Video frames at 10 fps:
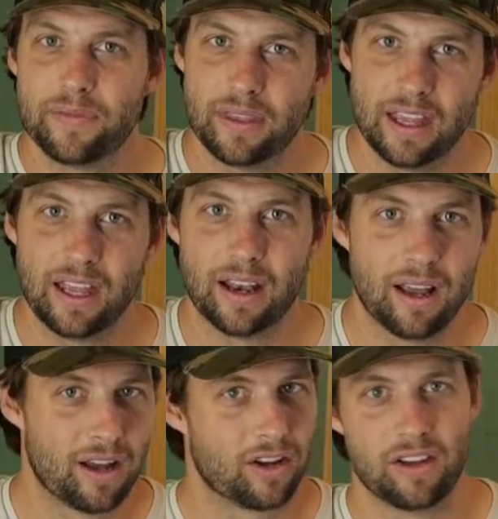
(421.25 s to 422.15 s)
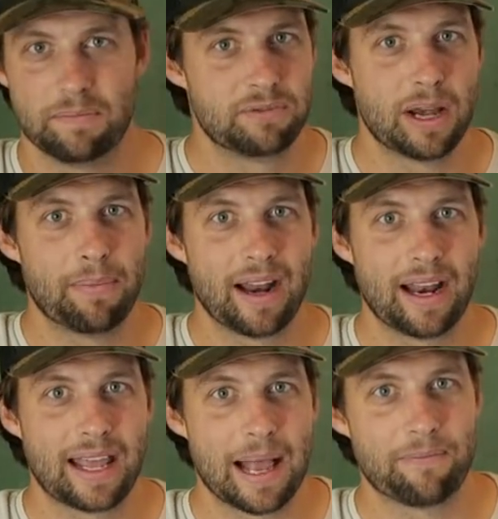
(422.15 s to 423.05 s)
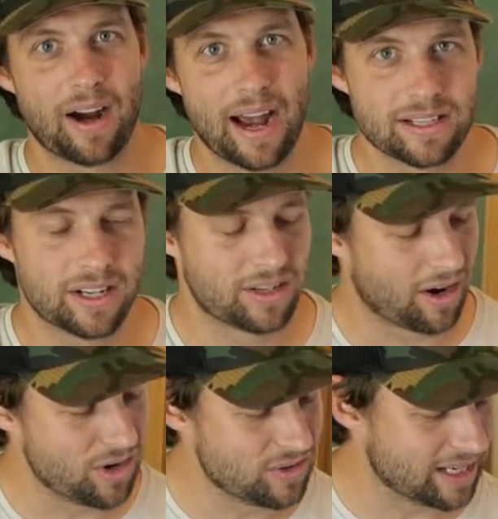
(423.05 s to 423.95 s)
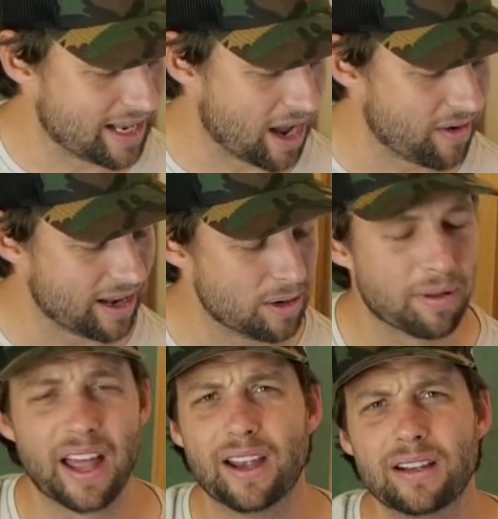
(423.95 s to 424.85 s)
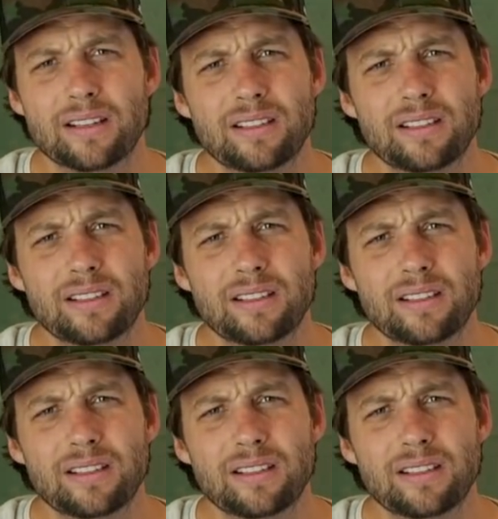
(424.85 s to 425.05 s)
Then somebody at a campfire has a guitar. You sit down and you play.